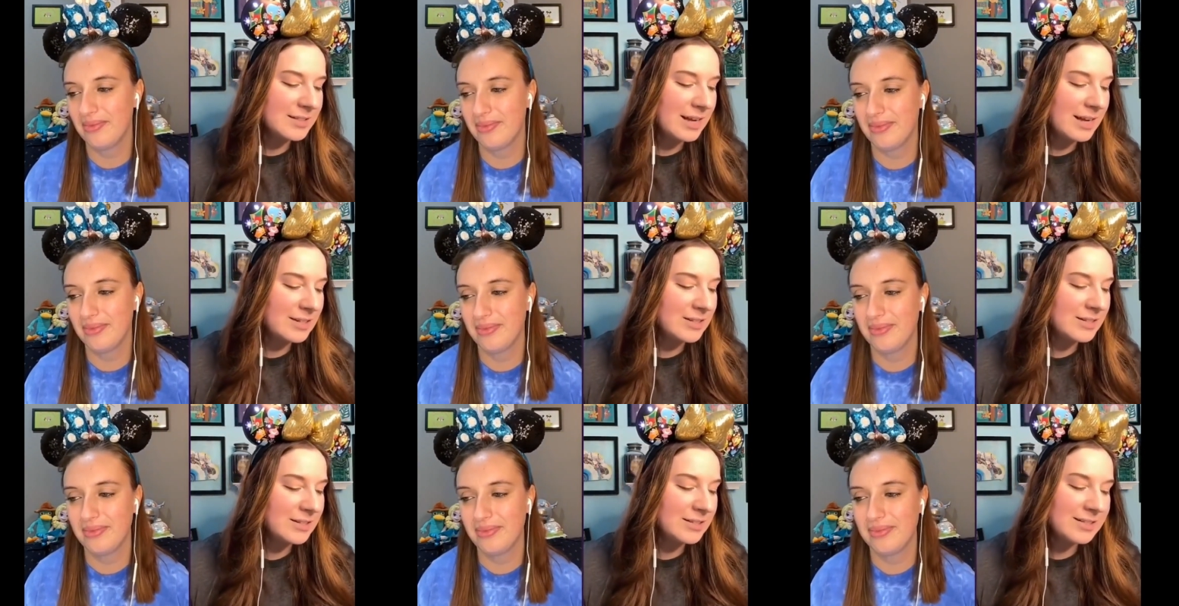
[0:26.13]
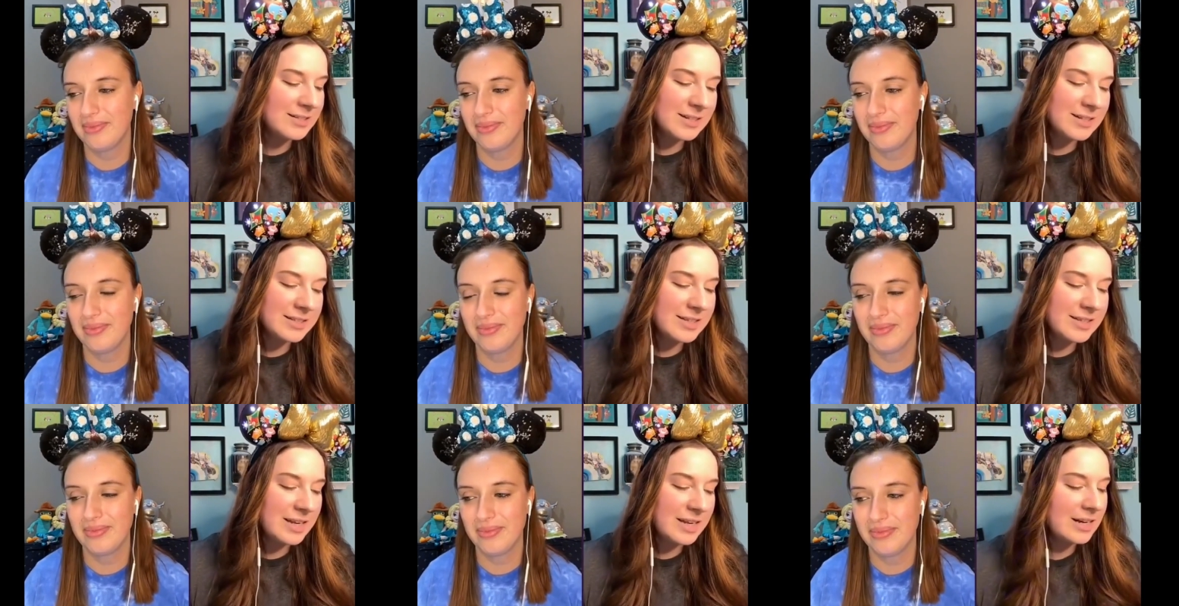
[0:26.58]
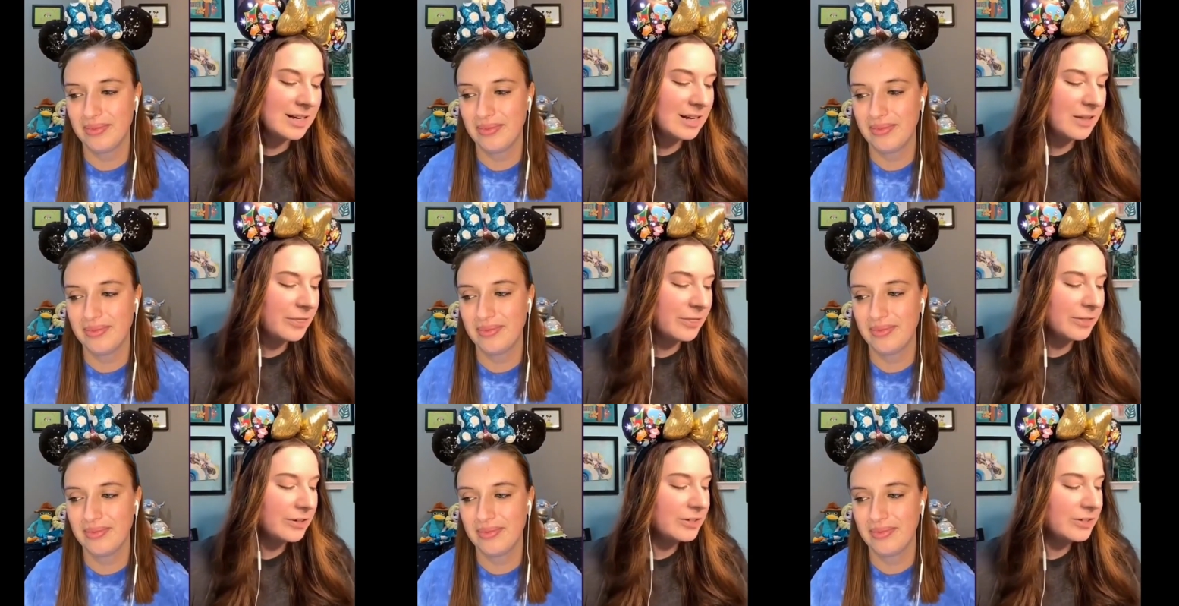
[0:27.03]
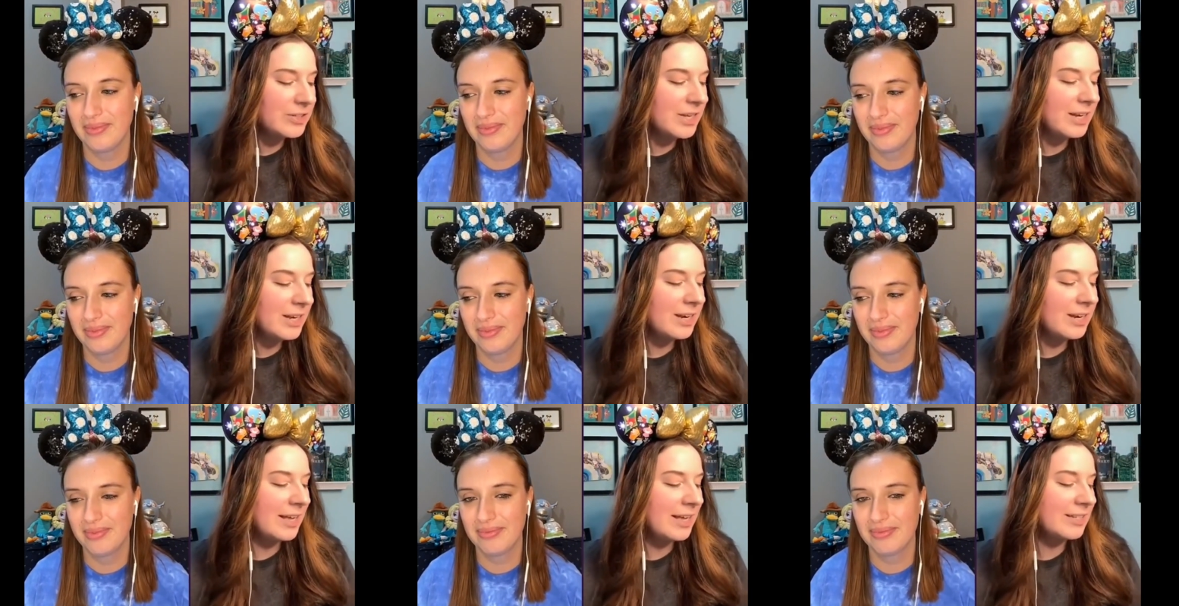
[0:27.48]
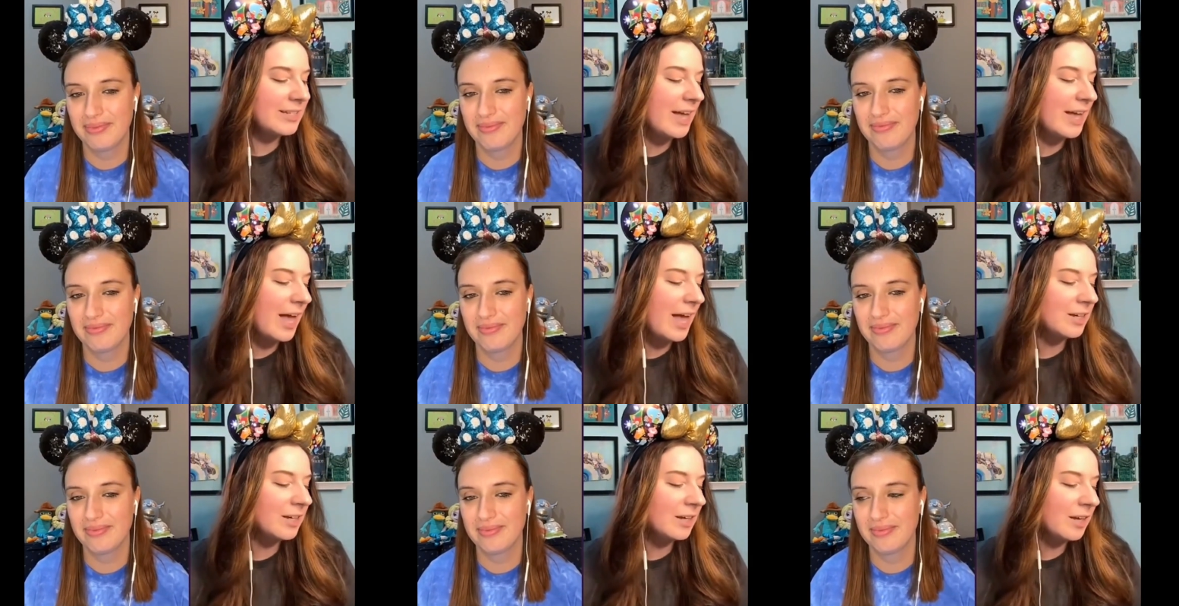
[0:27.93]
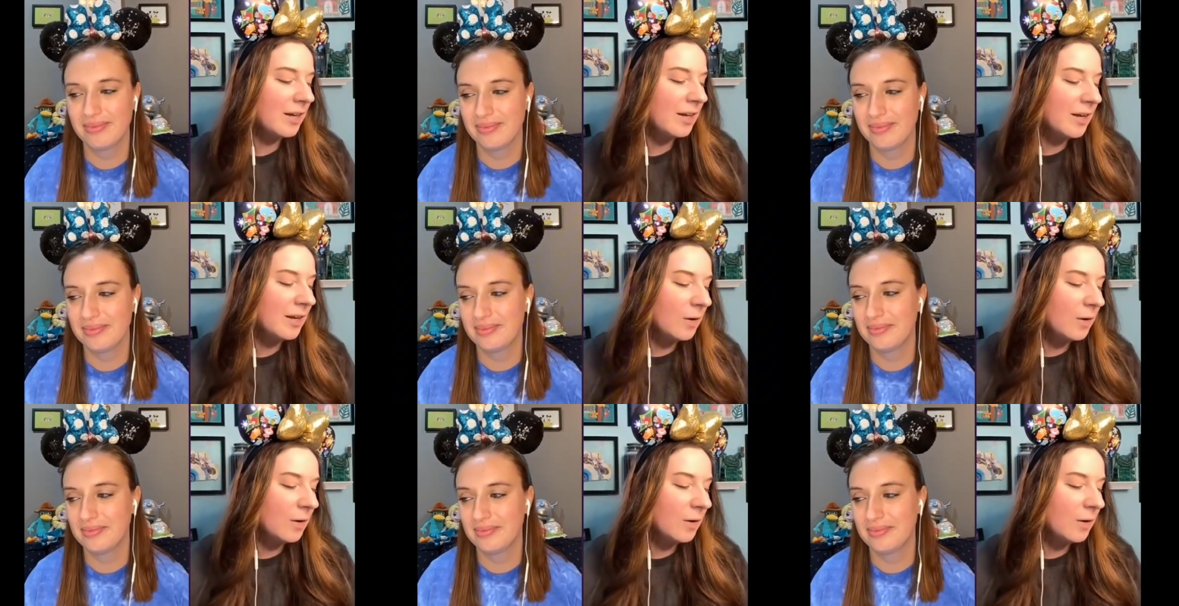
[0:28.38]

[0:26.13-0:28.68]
Speaker 1: ages 16, 13, and 10.